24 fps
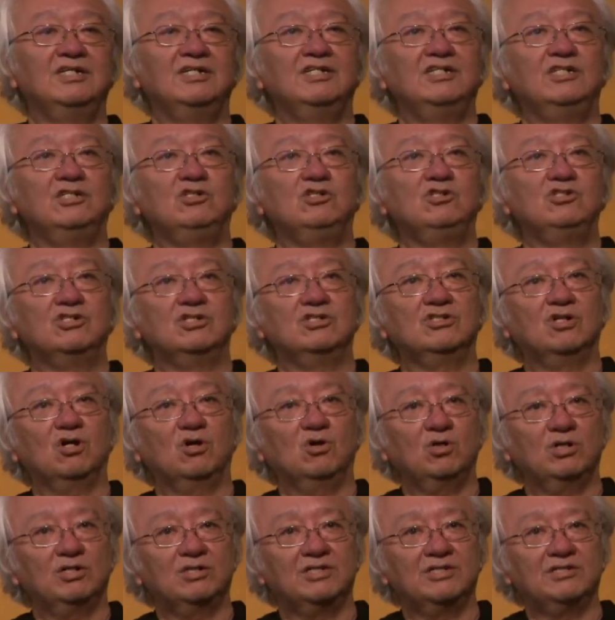you should
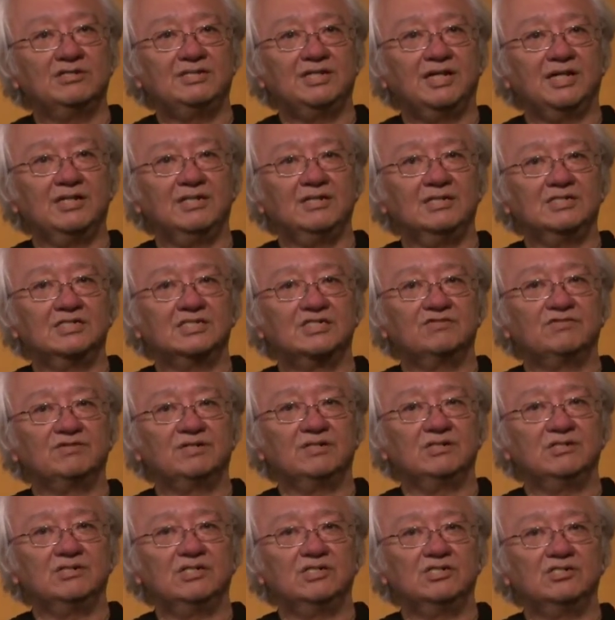go to the Dedalus
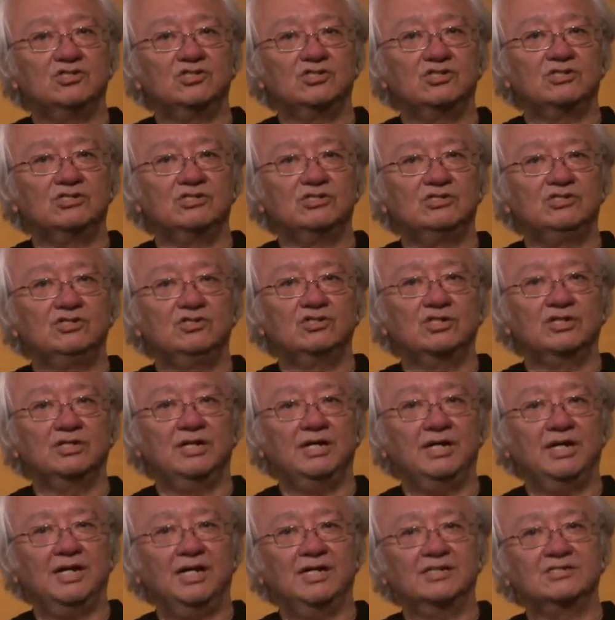Foundation. You can
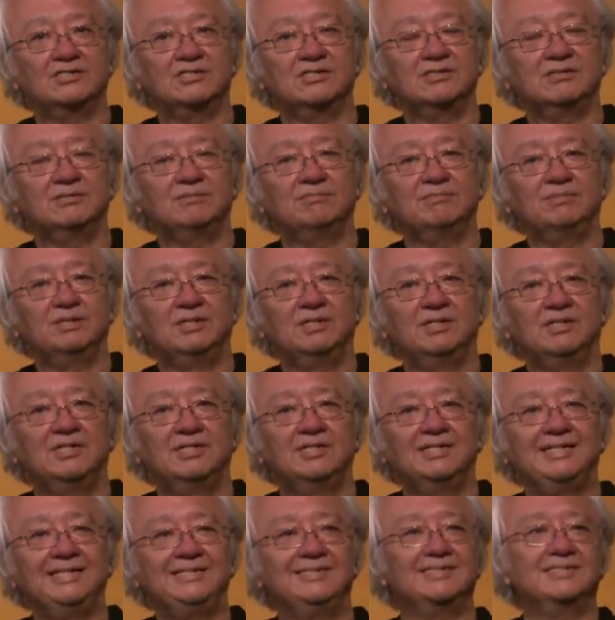ask them.
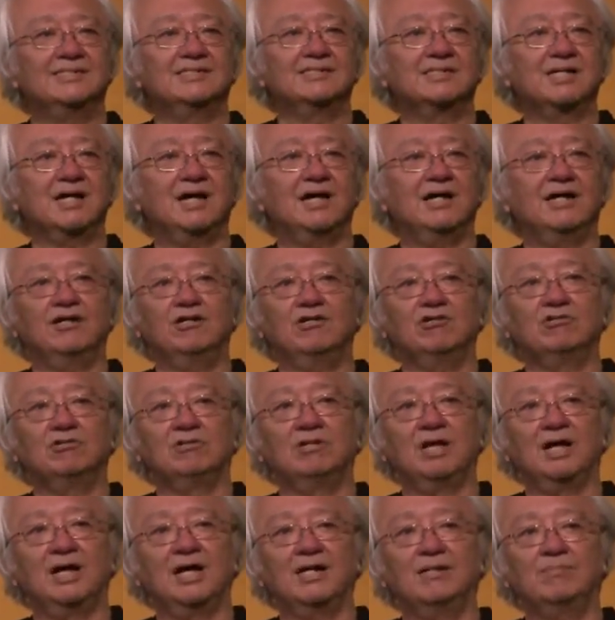His entire
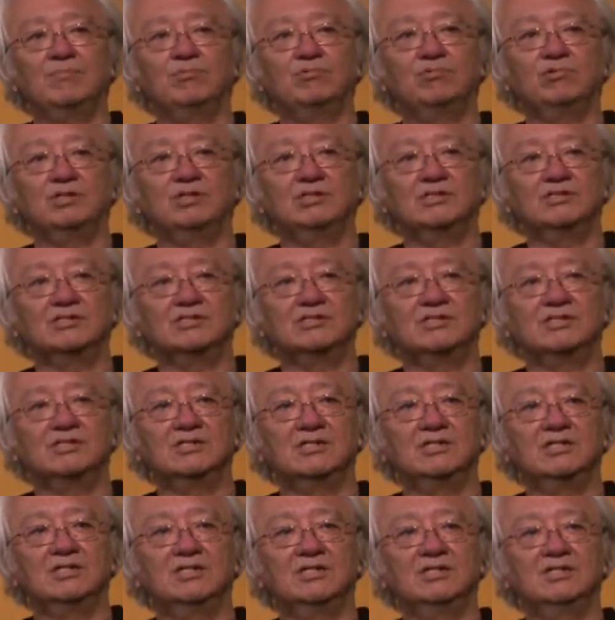library is
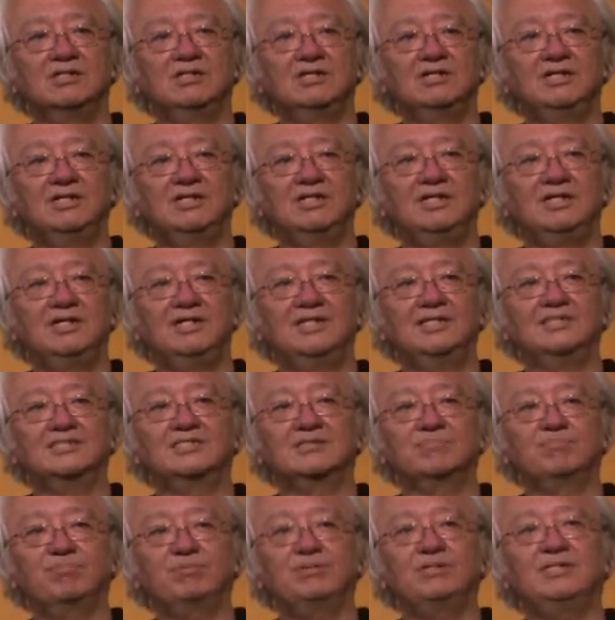there. And
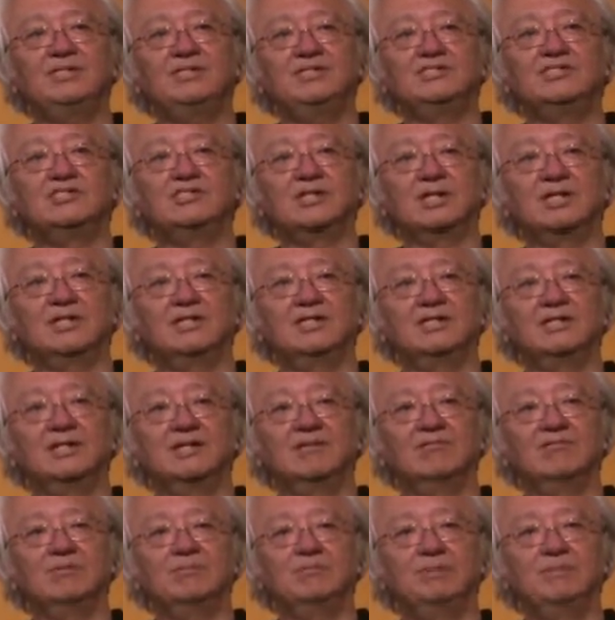it's pretty stunning. I
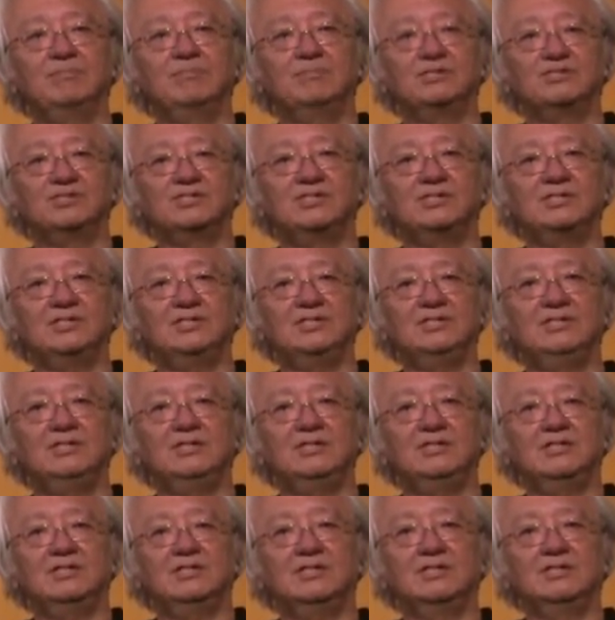remember sitting
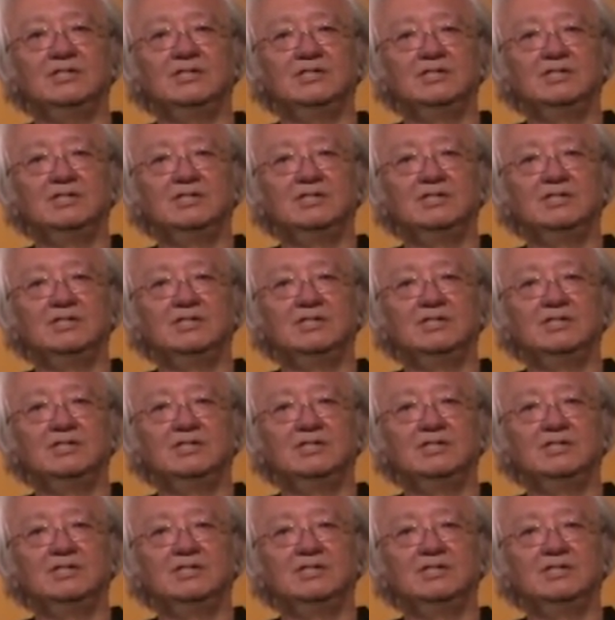there